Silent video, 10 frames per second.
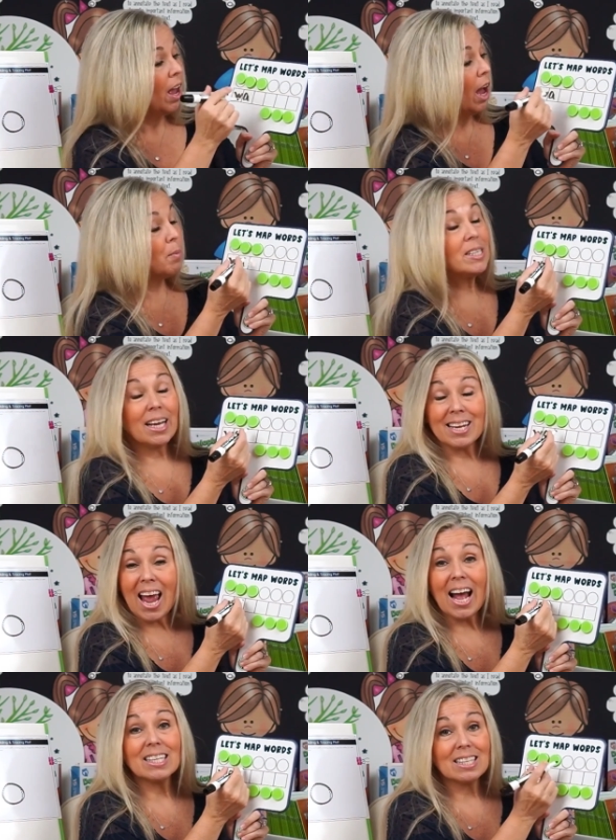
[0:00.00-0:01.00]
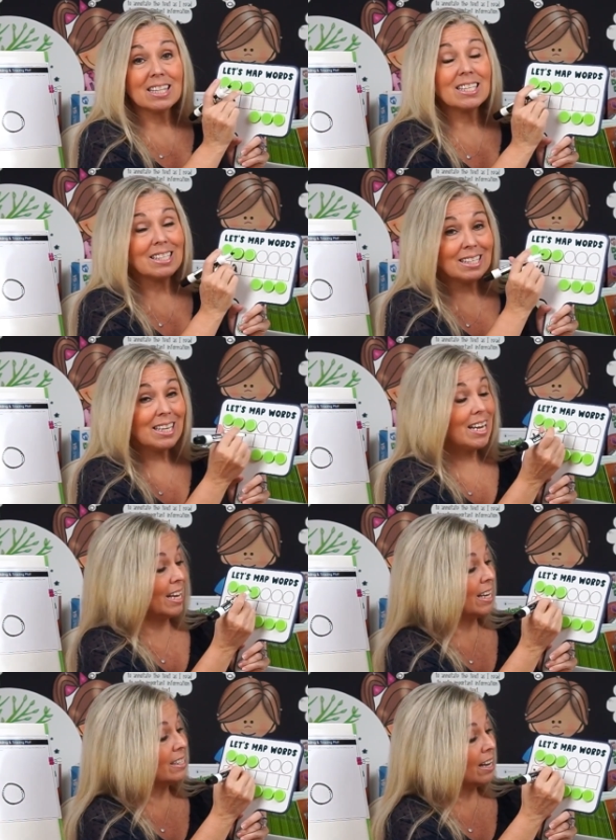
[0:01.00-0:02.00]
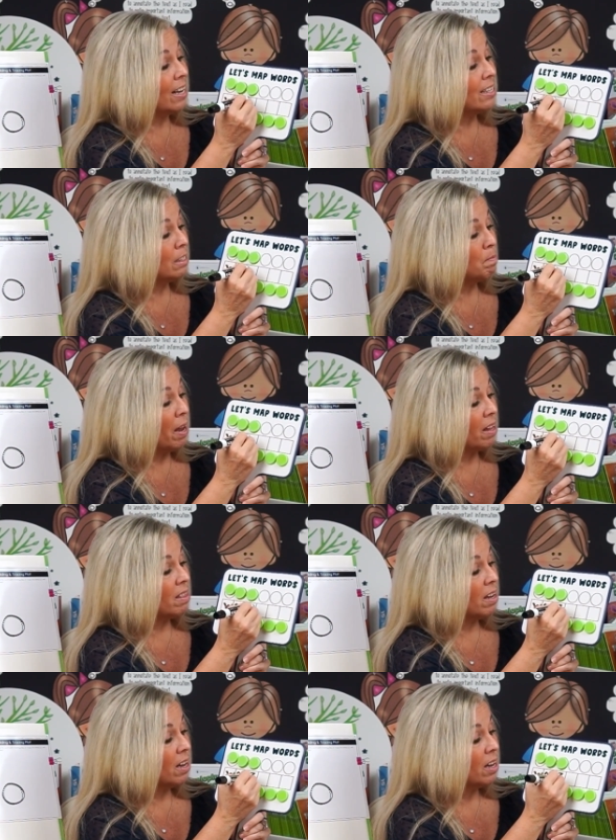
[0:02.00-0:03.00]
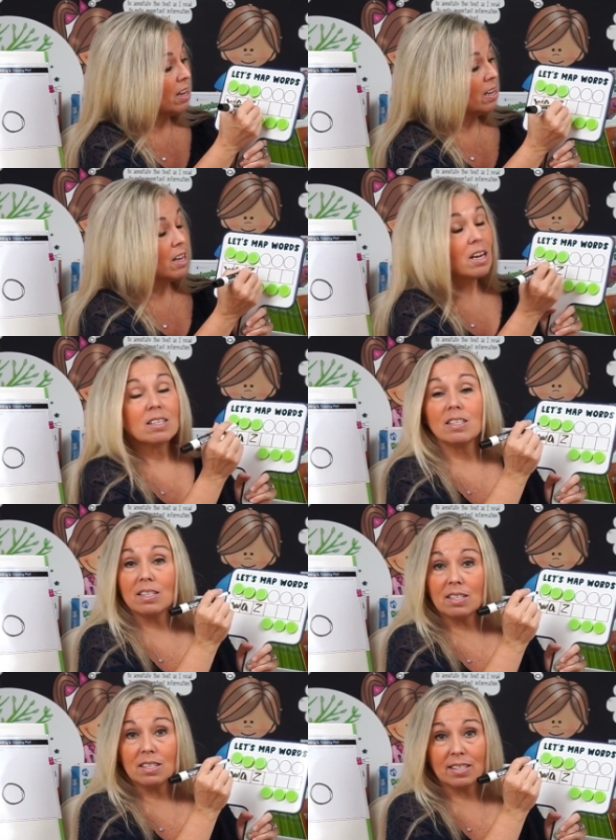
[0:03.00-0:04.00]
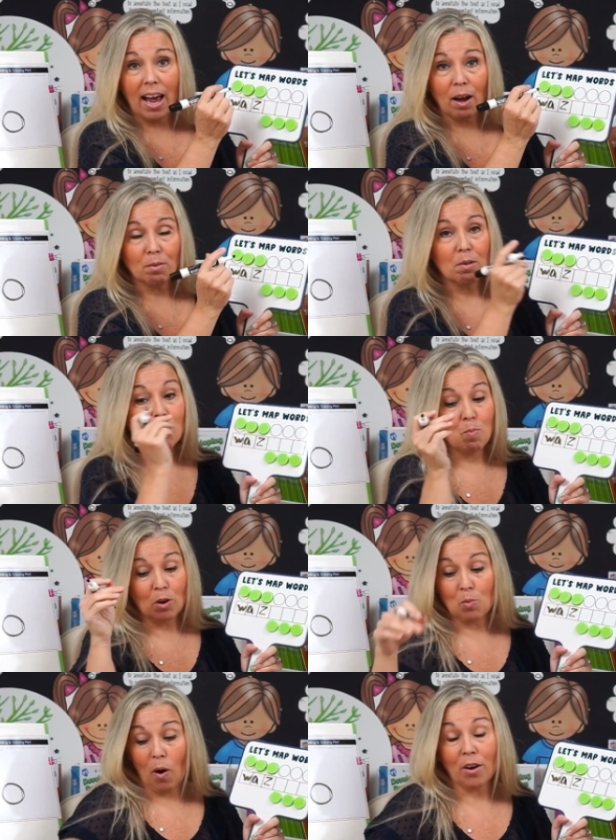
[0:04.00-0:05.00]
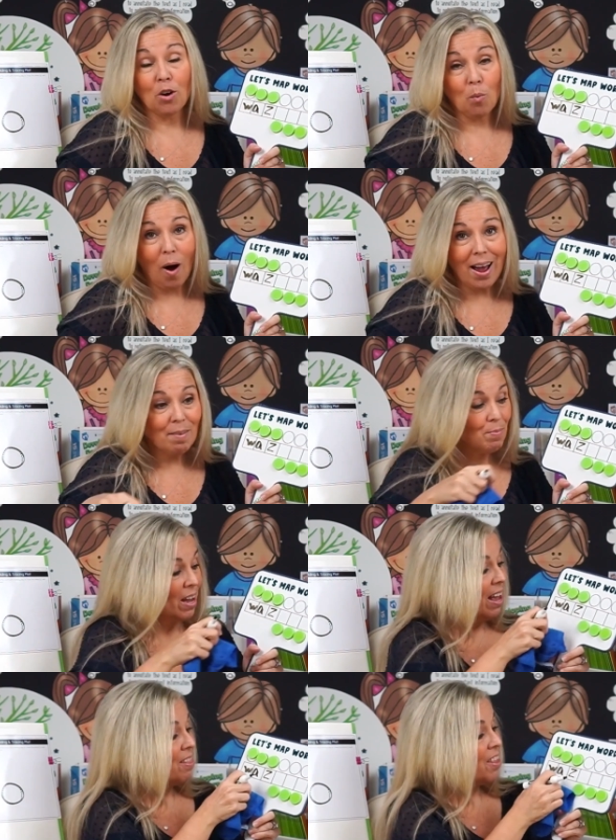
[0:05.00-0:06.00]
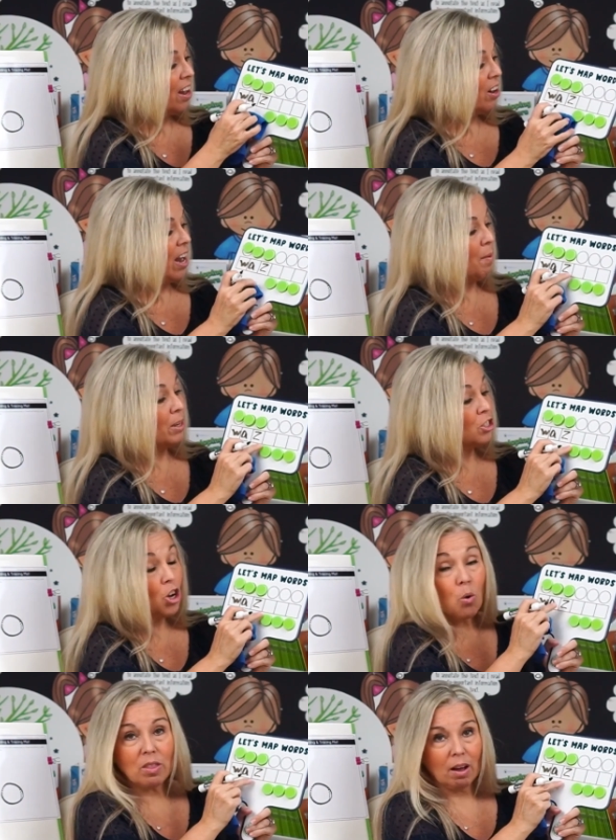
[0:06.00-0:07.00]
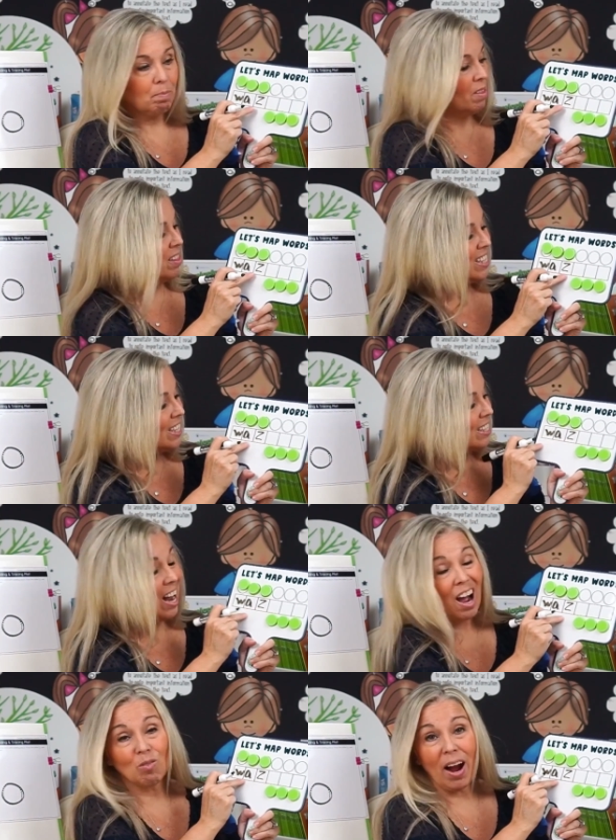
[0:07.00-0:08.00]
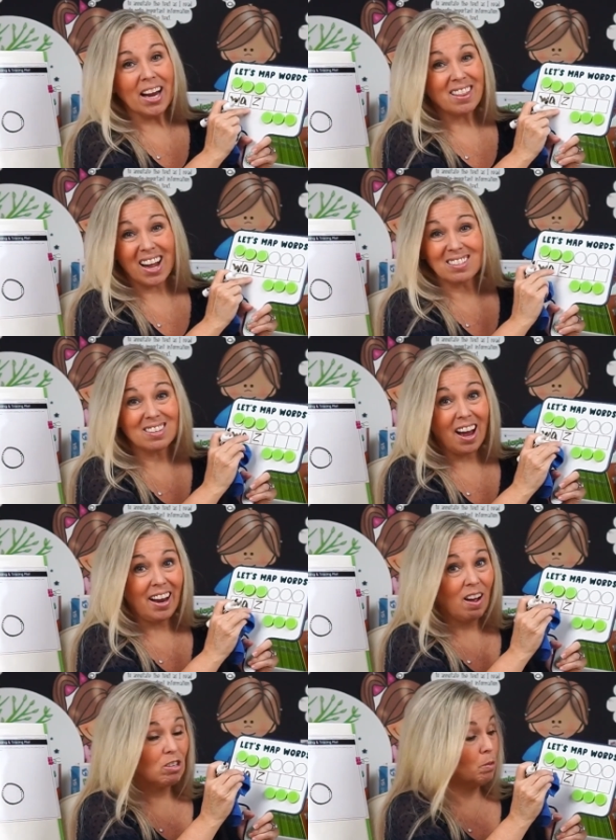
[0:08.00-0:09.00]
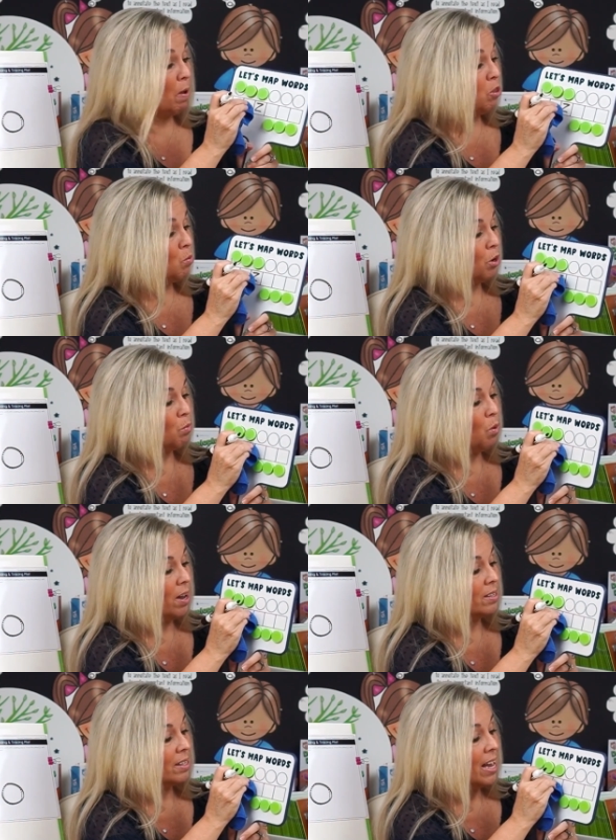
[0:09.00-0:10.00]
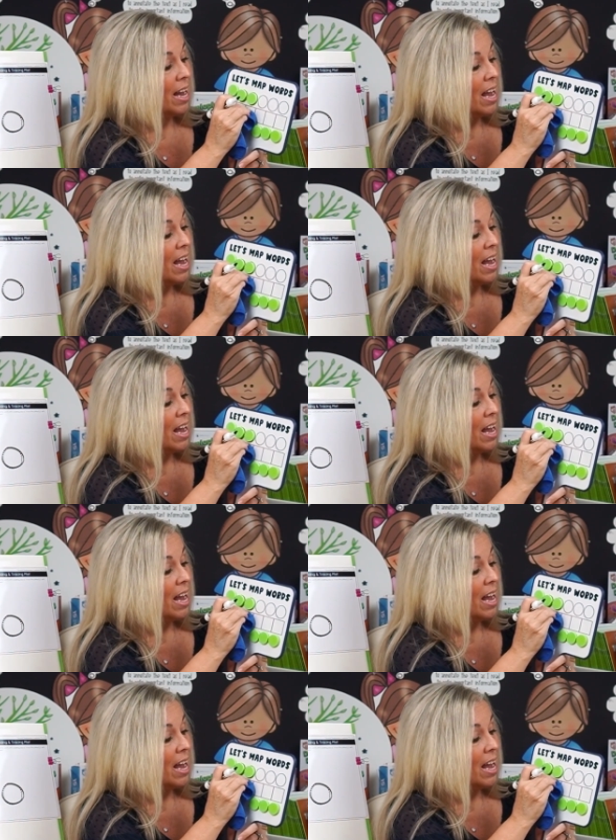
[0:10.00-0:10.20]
And we say, yes, the Z does make the Z sound. But you want to know what? There, and we show them, this is not right. That's not how to spell the word was.